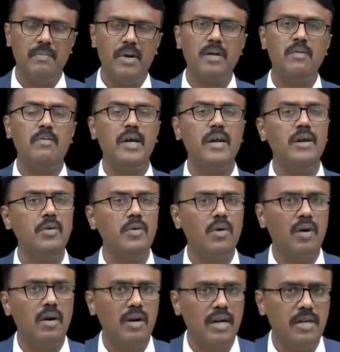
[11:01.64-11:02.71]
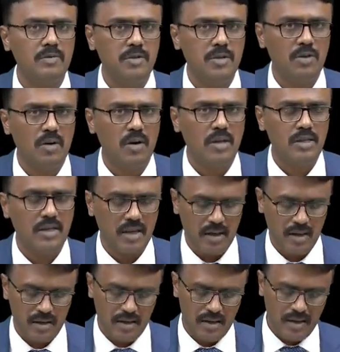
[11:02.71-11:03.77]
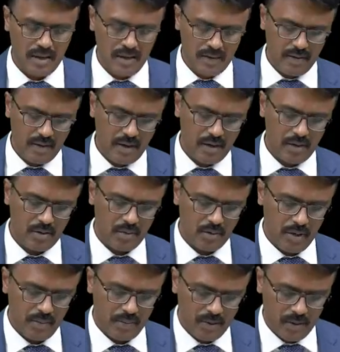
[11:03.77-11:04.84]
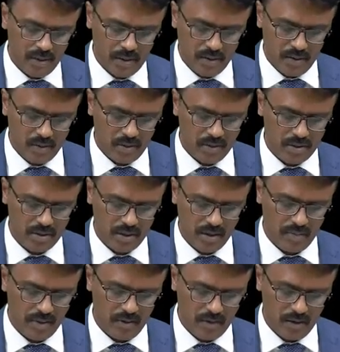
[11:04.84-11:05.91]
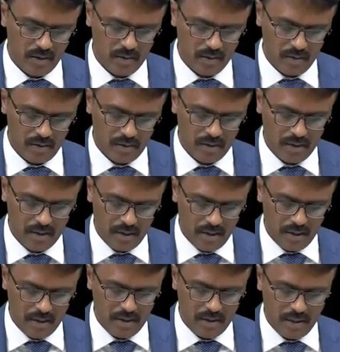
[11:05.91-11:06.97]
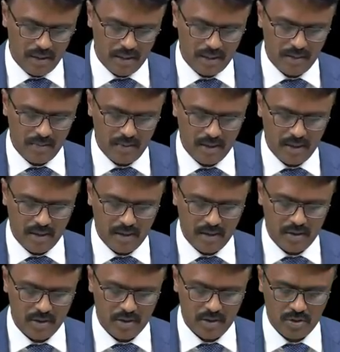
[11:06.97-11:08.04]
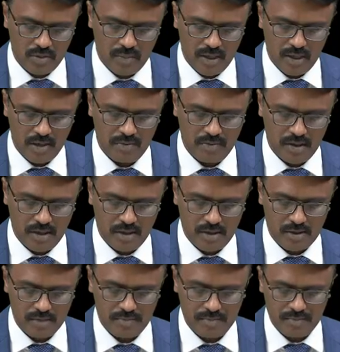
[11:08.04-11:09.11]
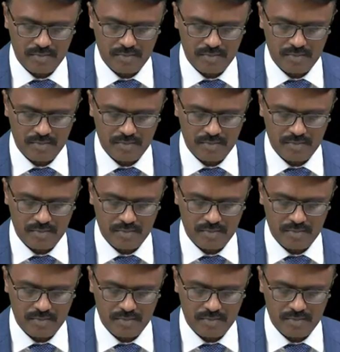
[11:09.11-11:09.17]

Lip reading: But when do you call it as physiological? There are two important rules. Number one rule, the receptor should be different.